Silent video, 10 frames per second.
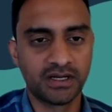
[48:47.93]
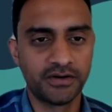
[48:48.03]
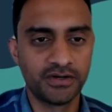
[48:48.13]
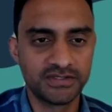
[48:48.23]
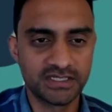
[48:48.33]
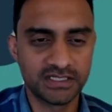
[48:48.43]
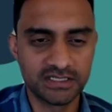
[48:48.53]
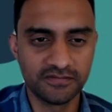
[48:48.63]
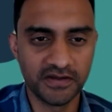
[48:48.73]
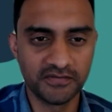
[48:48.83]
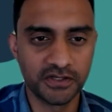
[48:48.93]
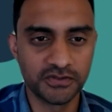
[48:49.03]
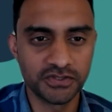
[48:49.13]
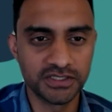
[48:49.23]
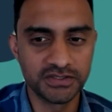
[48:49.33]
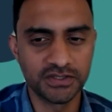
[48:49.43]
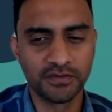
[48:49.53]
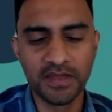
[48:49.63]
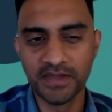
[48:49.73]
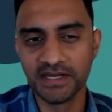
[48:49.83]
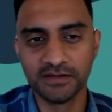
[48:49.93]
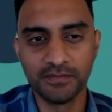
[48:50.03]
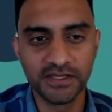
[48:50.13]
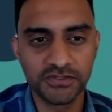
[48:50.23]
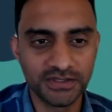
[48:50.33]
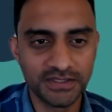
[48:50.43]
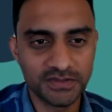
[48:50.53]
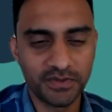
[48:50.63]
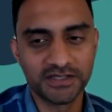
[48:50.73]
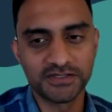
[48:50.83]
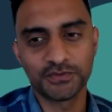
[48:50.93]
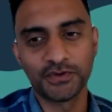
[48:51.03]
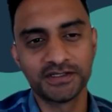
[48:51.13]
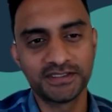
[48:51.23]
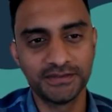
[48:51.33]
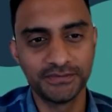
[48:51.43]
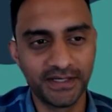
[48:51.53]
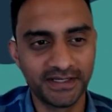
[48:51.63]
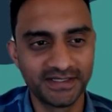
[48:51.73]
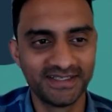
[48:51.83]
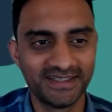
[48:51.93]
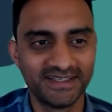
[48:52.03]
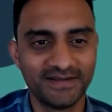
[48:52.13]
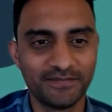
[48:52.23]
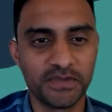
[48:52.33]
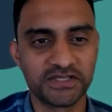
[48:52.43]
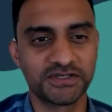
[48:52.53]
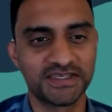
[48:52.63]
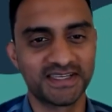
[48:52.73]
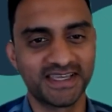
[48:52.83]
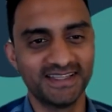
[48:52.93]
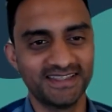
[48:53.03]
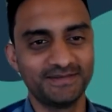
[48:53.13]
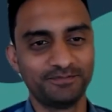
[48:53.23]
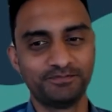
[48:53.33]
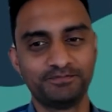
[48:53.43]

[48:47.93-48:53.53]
165 countries, or maybe I did mention this, but I just wanted to uh, mention this again then.